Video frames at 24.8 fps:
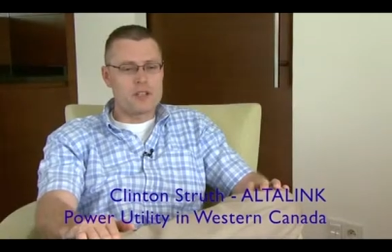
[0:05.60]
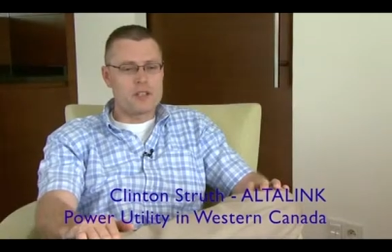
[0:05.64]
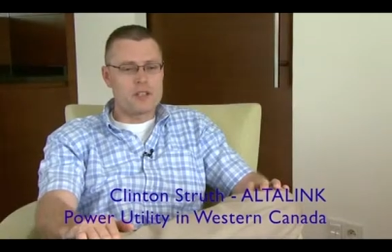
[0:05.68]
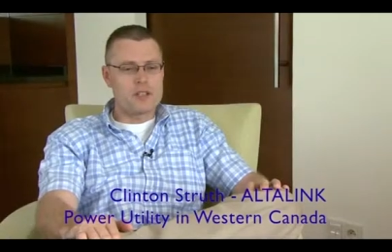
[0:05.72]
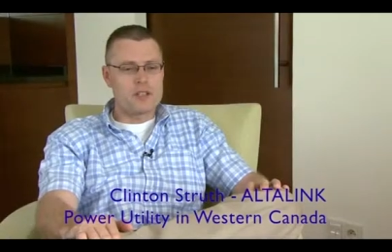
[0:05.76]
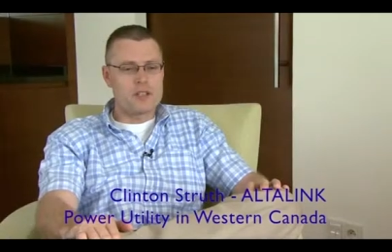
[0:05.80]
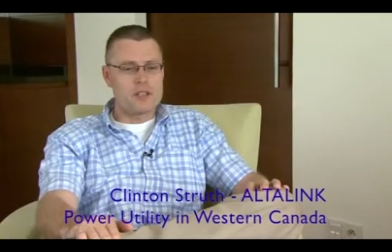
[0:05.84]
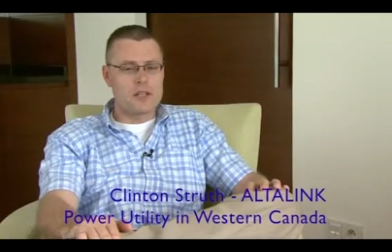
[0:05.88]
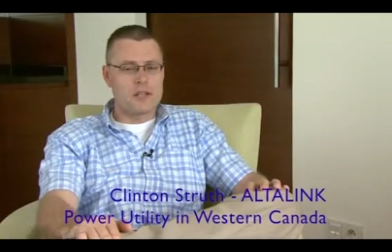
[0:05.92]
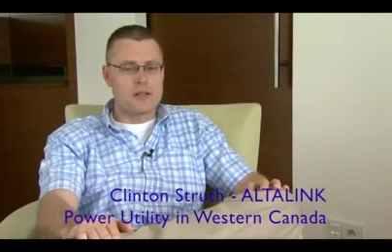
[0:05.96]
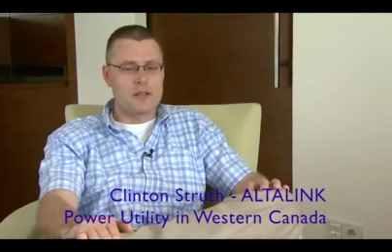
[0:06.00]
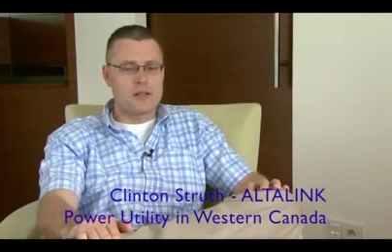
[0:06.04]

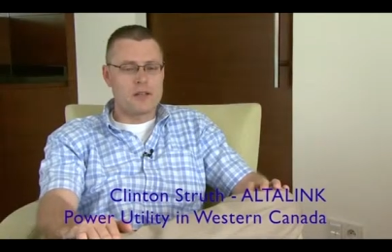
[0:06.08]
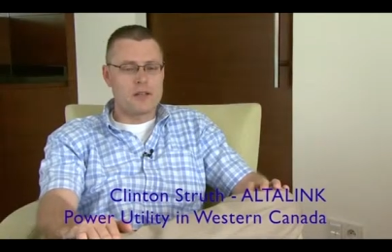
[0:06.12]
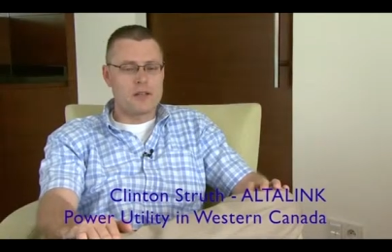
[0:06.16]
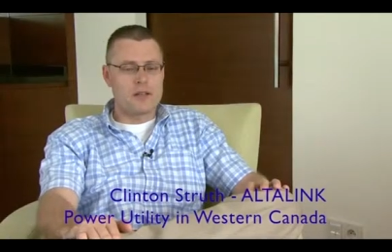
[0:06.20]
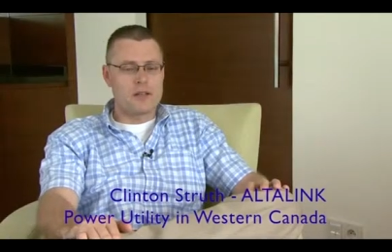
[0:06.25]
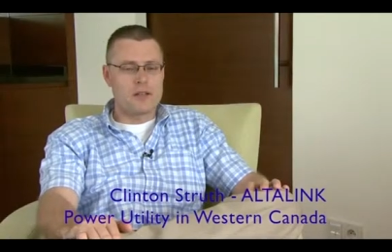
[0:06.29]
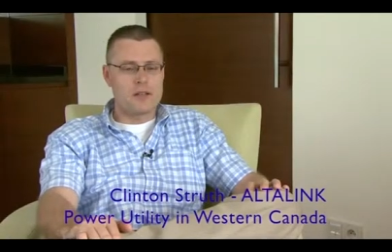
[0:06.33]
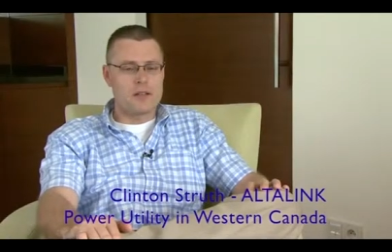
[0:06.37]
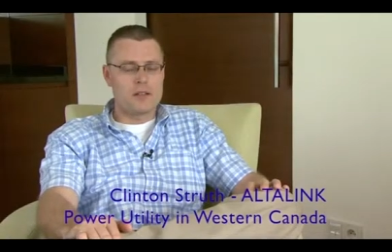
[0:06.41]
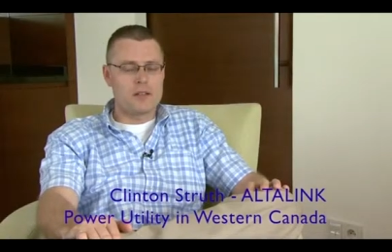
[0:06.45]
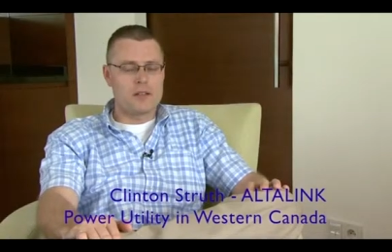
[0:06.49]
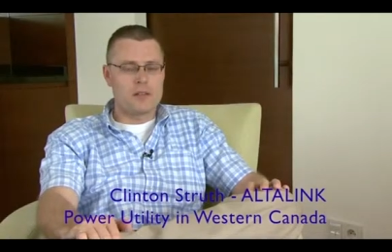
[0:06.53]
is
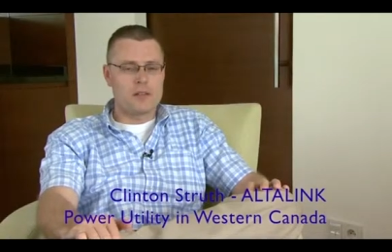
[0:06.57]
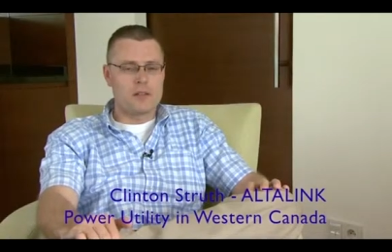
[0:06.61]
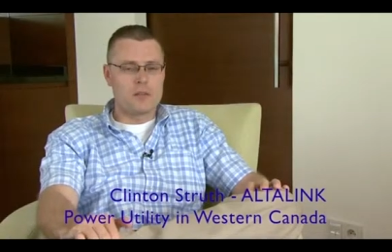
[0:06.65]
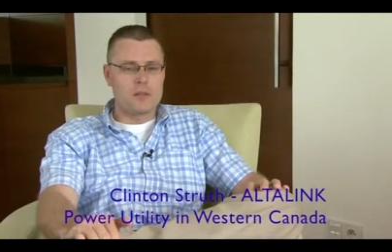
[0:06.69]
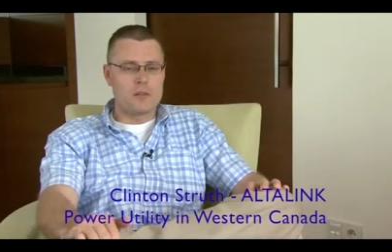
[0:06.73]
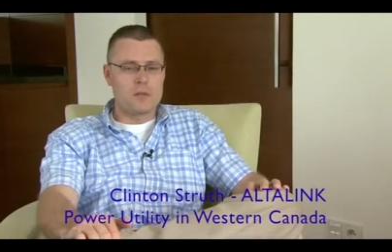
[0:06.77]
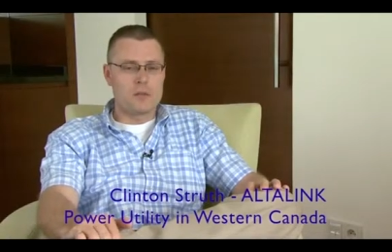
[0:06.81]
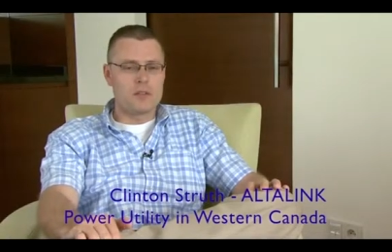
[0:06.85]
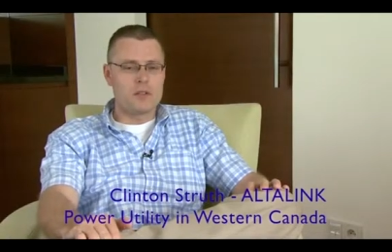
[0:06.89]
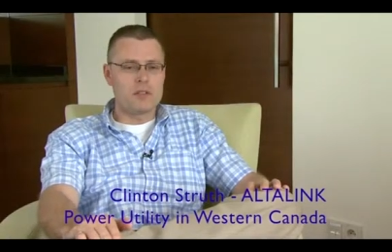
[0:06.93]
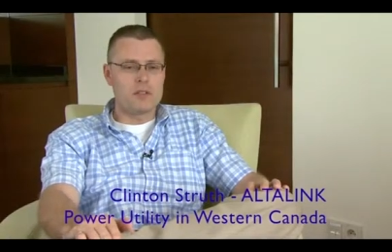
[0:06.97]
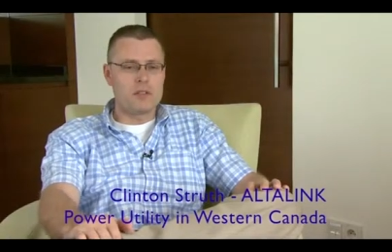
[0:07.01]
it's a
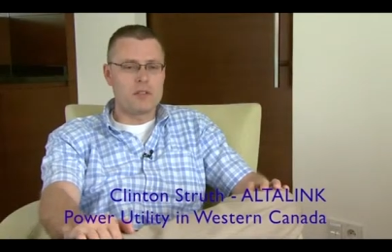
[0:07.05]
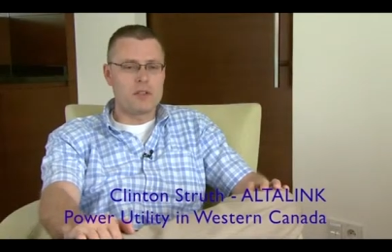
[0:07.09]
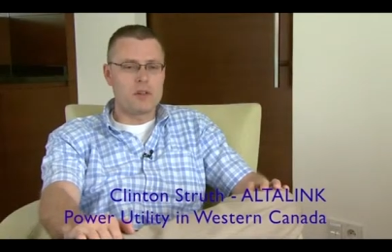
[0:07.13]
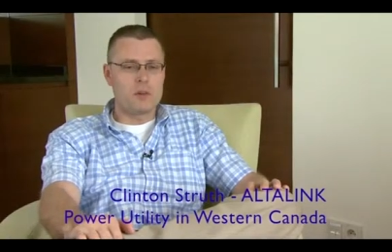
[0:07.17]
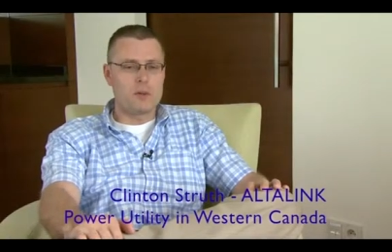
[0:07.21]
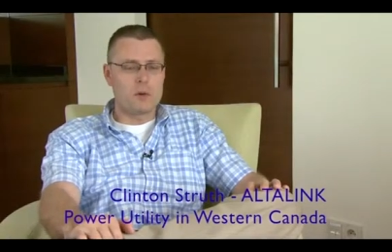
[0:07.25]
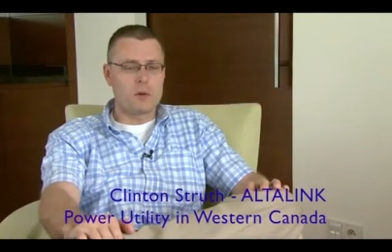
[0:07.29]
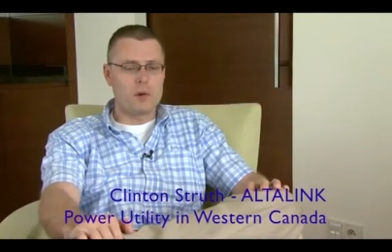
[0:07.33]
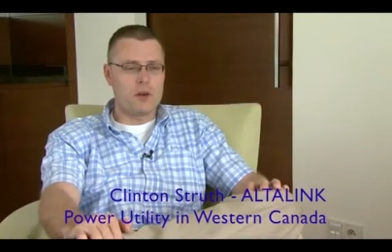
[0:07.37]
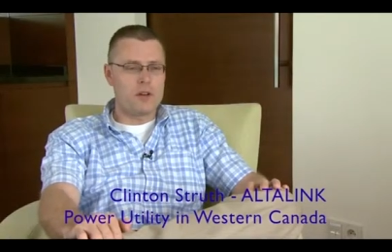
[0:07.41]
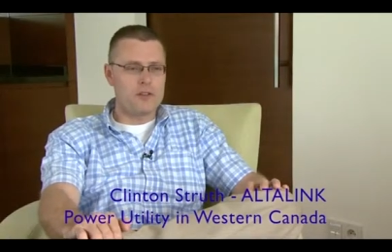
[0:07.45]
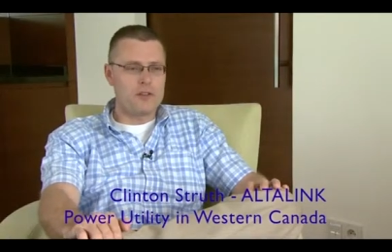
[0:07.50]
multi-year
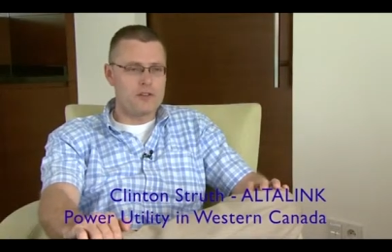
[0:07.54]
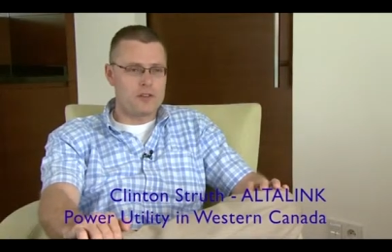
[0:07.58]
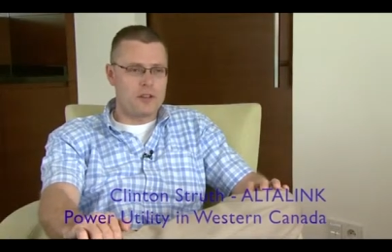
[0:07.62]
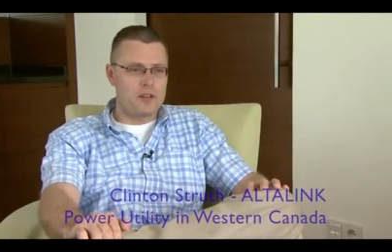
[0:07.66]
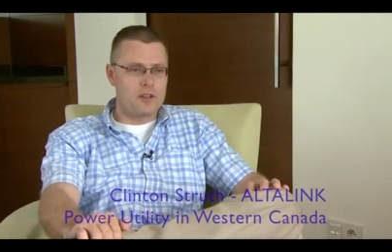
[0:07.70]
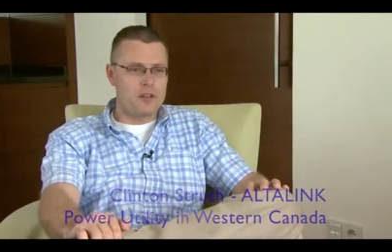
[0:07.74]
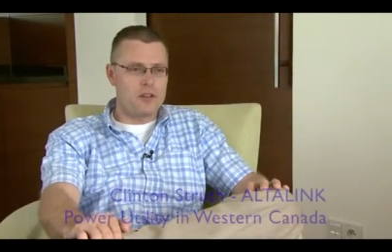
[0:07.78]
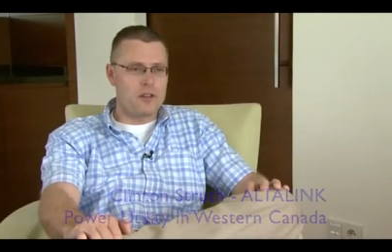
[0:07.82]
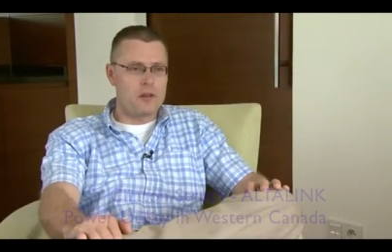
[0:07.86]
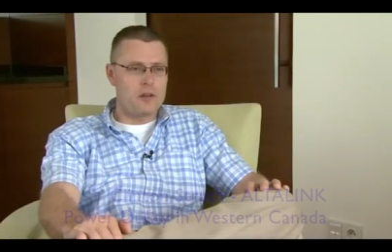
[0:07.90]
project